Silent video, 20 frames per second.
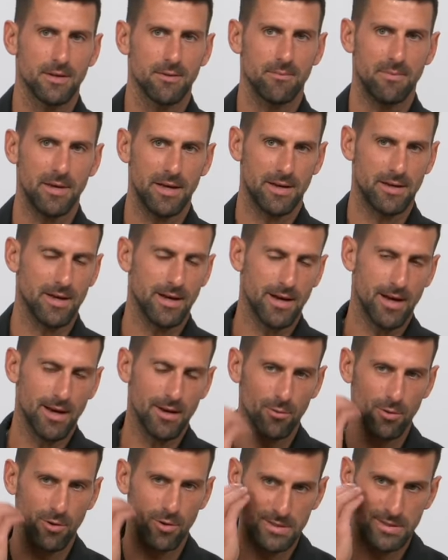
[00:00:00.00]
better than I
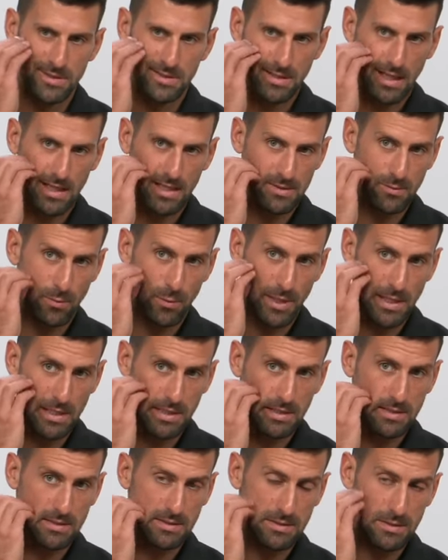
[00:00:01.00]
was last
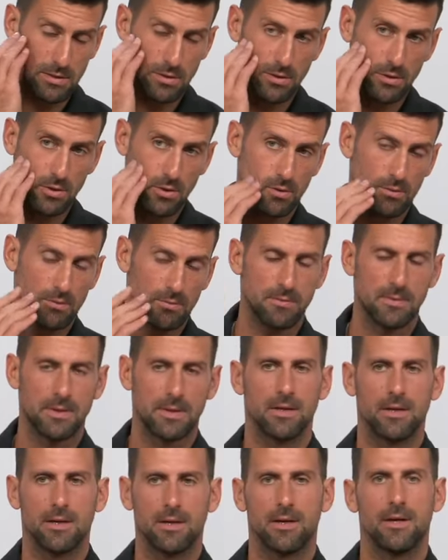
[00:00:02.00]
week. So
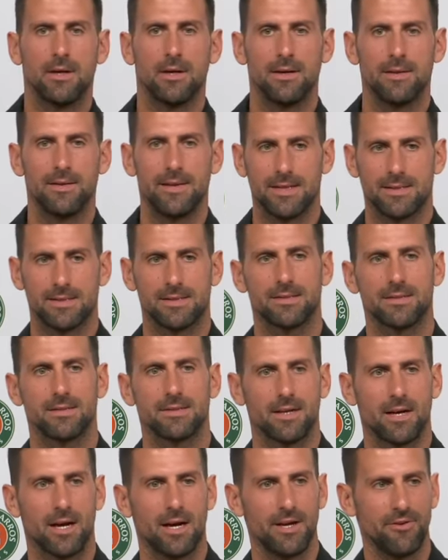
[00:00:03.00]
that's
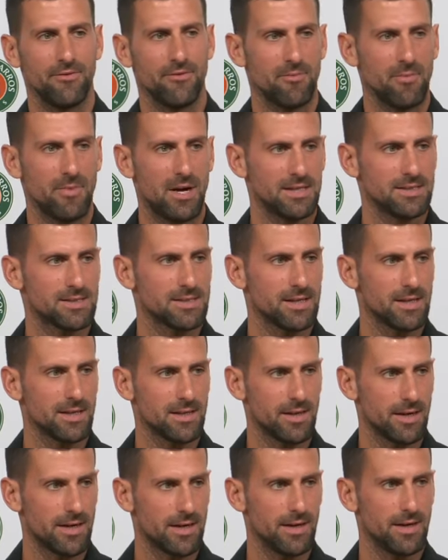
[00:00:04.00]
the kind of a mindset
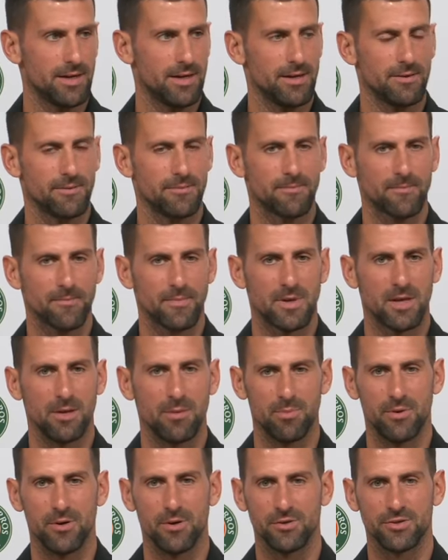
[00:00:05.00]
that I
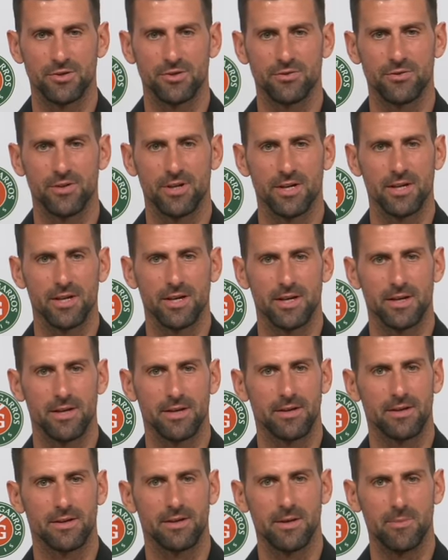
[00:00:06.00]
keep nurturing
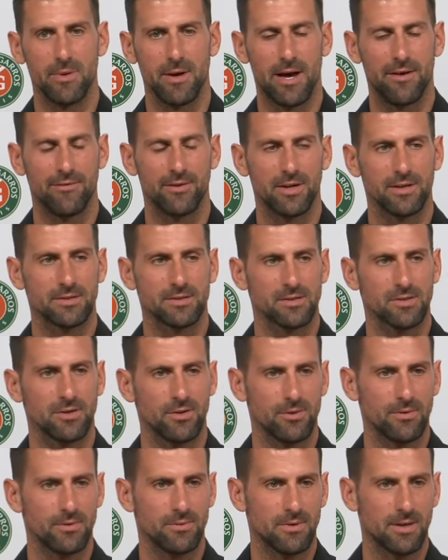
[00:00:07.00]
and keep having.
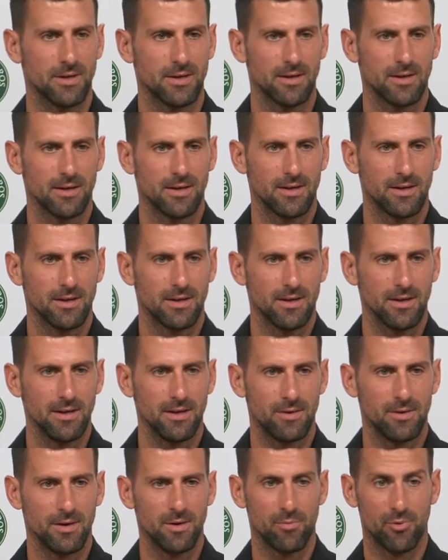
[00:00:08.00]
So
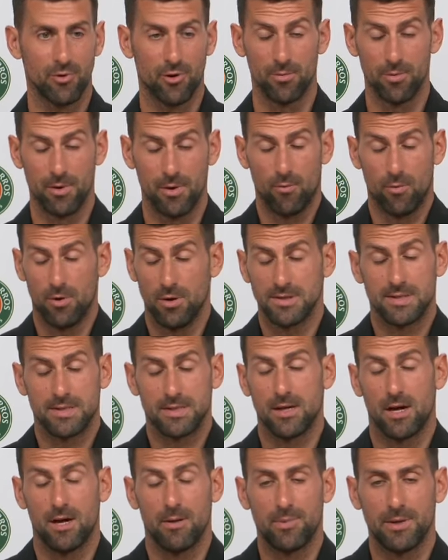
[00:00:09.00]
it probably won't
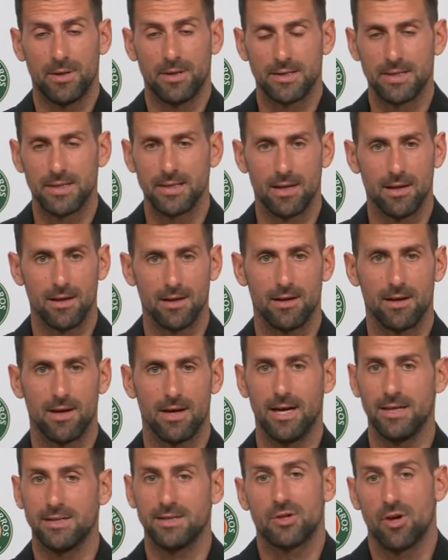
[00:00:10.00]
stop until
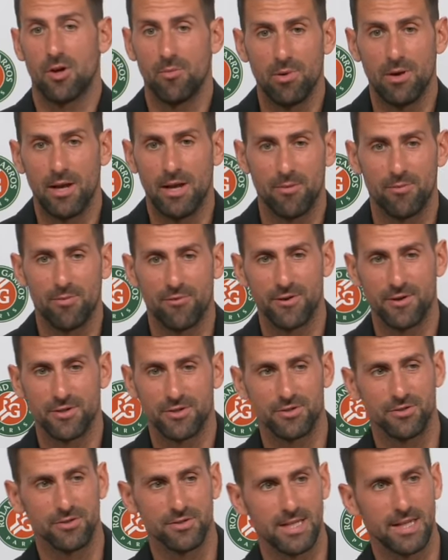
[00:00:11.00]
I stop playing
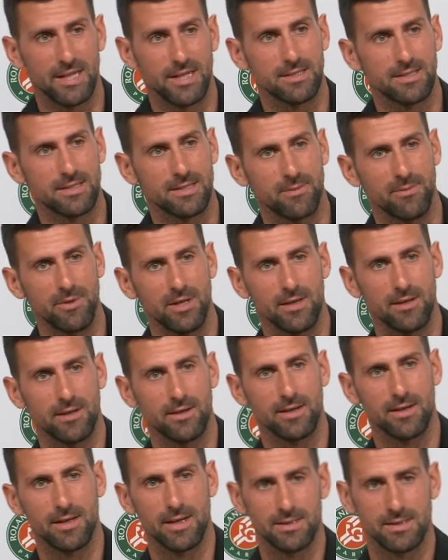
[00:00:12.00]
professional tennis. I mean,
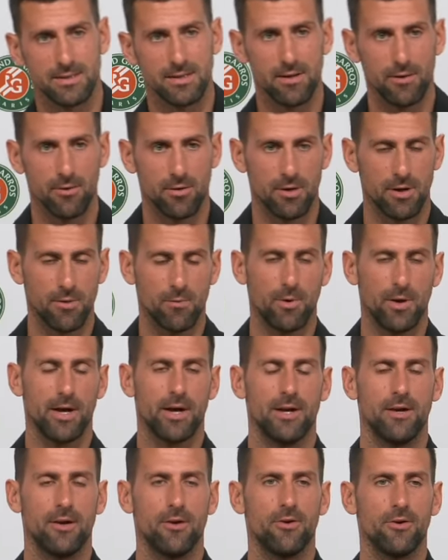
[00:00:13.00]
that's the only way
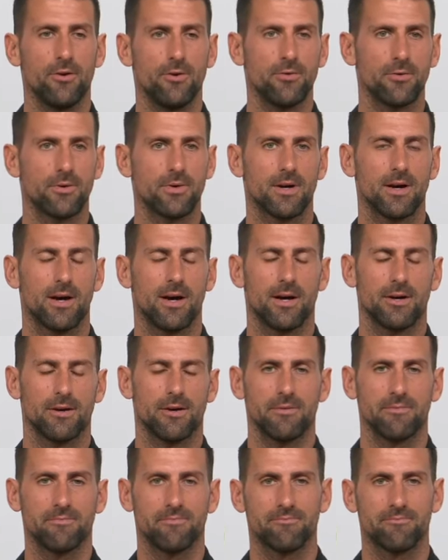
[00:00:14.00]
I know how to,